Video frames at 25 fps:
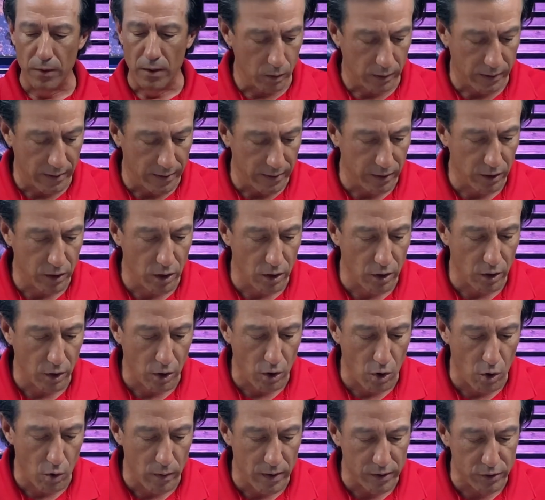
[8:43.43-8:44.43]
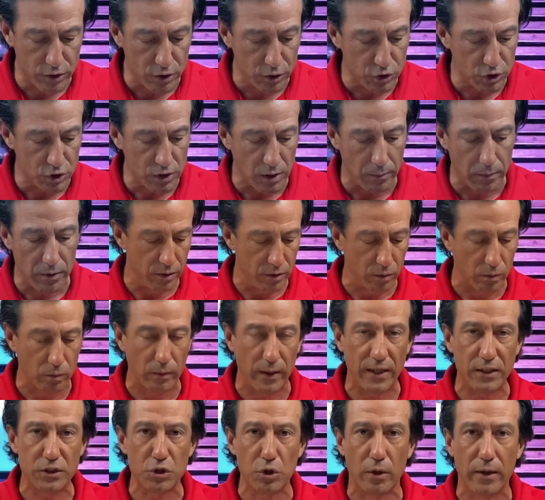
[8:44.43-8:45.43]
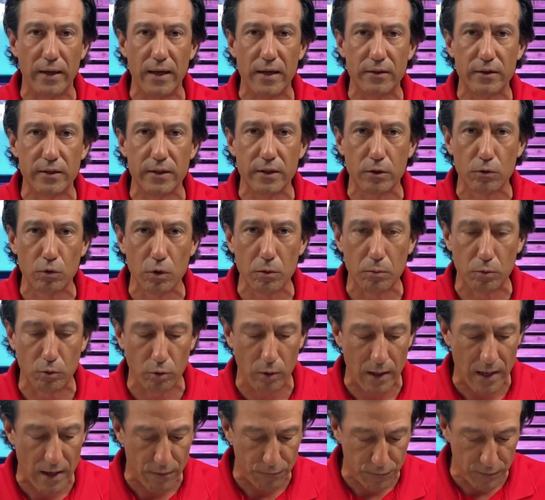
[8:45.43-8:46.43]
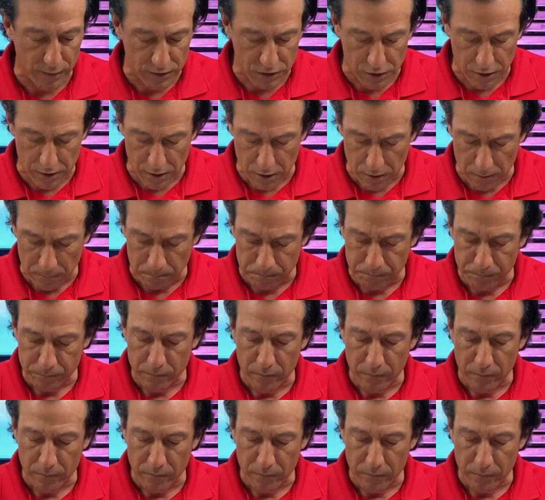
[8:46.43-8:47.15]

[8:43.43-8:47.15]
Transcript: Kind of gonna go into some of the racial and ethnic group graphics here.